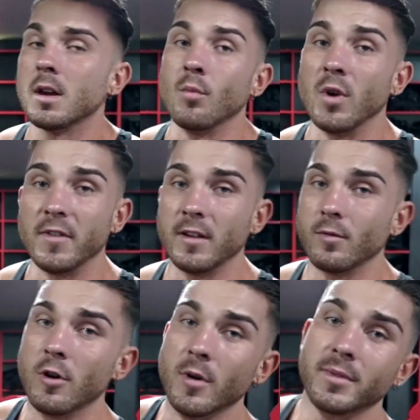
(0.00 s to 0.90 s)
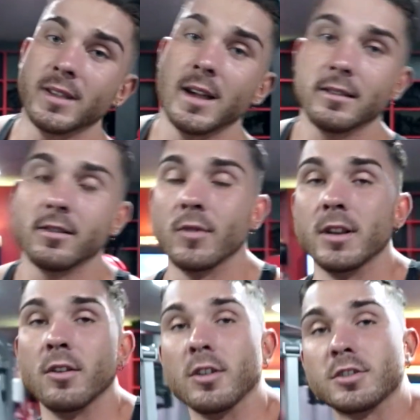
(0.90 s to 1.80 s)
With these warm-up sets, we're
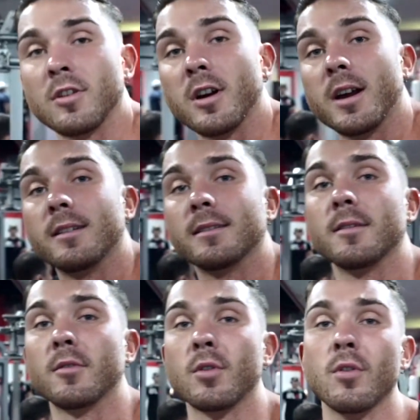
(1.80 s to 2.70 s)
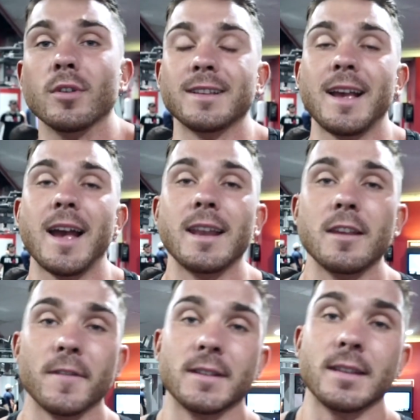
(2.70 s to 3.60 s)
not trying to cause any
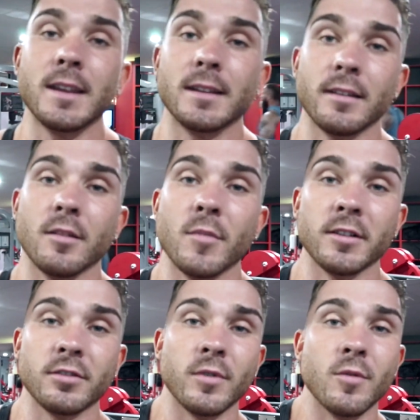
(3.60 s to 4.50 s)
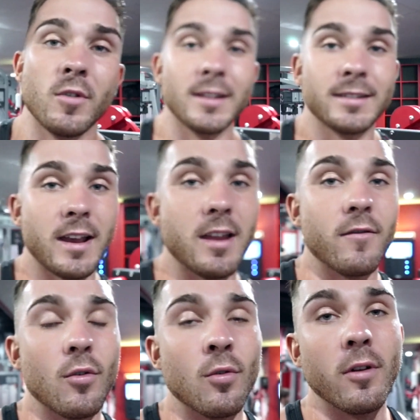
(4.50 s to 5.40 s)
fatigue to the muscle. We want to save
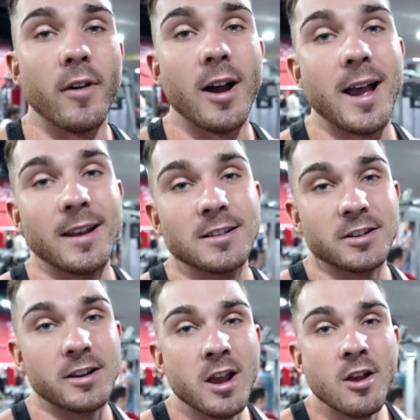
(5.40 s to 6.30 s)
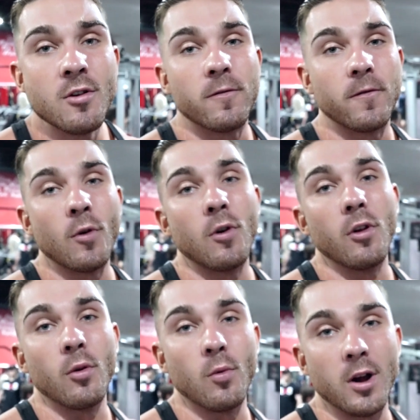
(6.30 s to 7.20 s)
all of our energy for
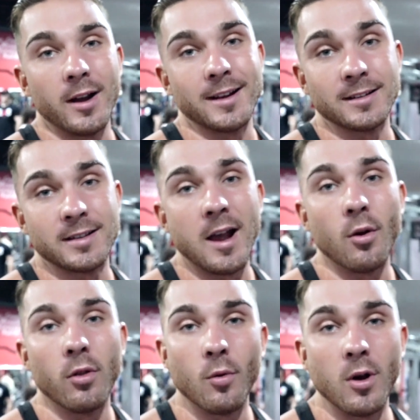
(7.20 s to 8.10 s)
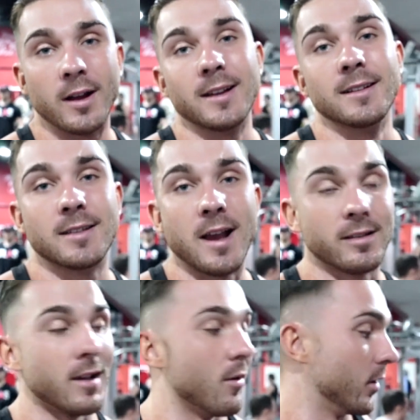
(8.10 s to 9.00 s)
the working set or the working
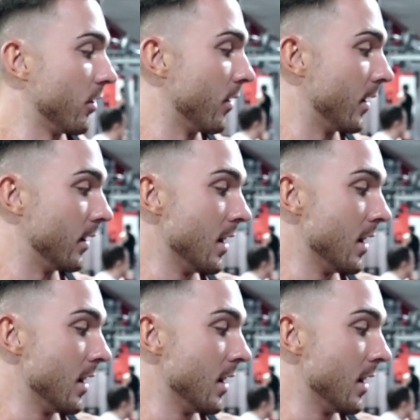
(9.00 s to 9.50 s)
sets that we're doing.